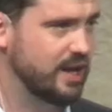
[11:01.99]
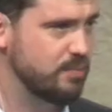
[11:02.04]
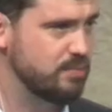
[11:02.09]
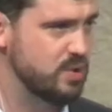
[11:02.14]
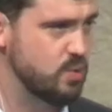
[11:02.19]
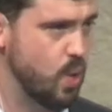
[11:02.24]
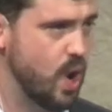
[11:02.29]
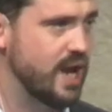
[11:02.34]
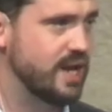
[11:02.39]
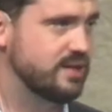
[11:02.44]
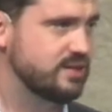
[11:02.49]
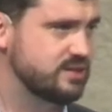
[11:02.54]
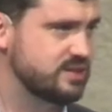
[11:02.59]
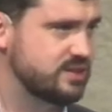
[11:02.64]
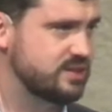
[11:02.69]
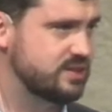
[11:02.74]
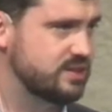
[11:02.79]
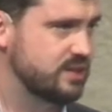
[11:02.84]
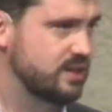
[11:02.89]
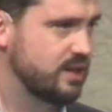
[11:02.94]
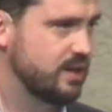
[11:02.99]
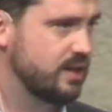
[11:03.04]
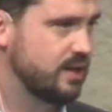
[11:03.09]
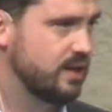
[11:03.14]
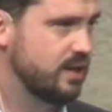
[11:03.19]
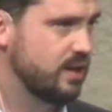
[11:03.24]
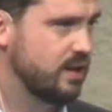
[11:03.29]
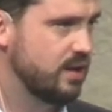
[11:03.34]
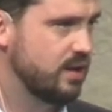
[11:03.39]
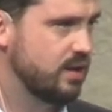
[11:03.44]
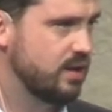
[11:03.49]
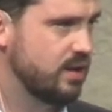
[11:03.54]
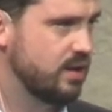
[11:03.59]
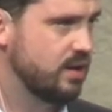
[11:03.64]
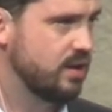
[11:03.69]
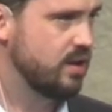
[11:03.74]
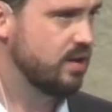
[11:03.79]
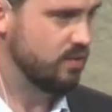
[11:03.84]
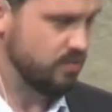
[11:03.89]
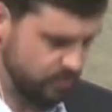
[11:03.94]
that can be weights.
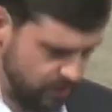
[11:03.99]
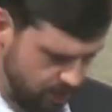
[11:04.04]
Uh,